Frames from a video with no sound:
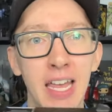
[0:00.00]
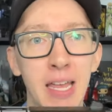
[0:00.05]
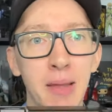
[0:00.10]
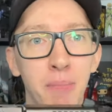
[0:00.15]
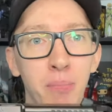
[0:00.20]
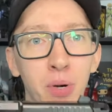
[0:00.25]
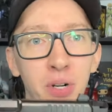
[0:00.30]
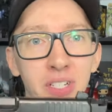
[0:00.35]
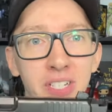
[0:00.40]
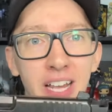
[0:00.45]

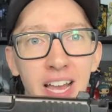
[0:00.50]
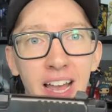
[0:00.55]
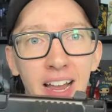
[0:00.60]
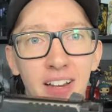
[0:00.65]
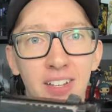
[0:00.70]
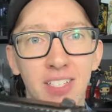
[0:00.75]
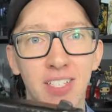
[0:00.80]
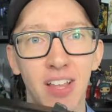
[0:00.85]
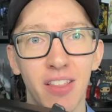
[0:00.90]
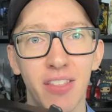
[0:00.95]
it
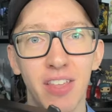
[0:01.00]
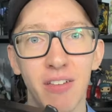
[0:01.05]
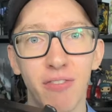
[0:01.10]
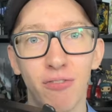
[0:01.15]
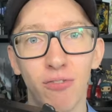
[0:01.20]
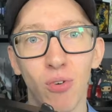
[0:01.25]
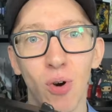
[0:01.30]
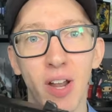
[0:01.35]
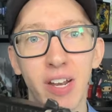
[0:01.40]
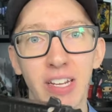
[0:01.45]
protects the
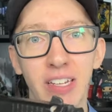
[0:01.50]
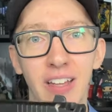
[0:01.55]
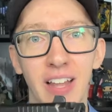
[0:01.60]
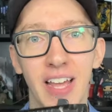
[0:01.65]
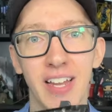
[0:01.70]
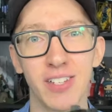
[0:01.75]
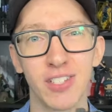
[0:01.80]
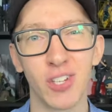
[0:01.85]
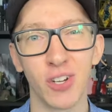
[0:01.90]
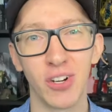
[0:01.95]
front
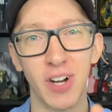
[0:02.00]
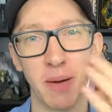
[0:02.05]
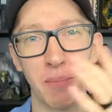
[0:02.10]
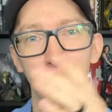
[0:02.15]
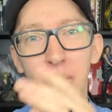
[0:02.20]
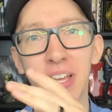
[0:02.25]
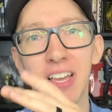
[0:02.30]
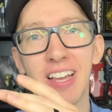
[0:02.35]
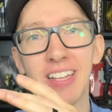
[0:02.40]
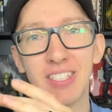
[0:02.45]
lens so you're not
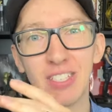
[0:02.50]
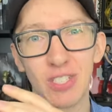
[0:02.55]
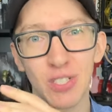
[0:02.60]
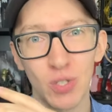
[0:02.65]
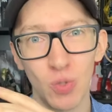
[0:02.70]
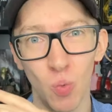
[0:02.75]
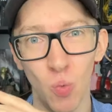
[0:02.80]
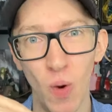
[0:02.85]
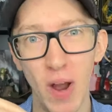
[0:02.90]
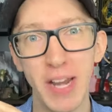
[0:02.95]
putting a
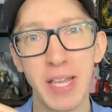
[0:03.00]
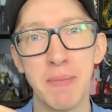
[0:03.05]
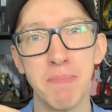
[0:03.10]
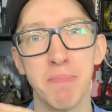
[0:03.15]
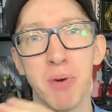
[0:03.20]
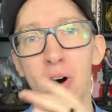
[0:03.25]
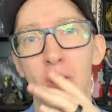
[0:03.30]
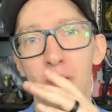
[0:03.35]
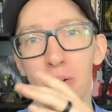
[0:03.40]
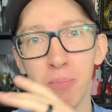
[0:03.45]
sweaty
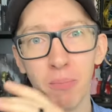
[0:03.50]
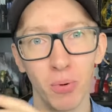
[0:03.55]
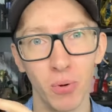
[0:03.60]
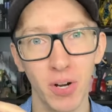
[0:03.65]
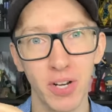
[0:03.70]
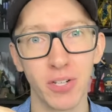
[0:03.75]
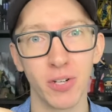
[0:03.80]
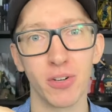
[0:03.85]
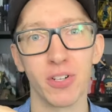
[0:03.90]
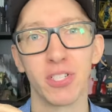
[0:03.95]
palm
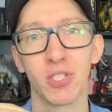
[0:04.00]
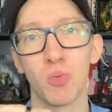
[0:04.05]
print or a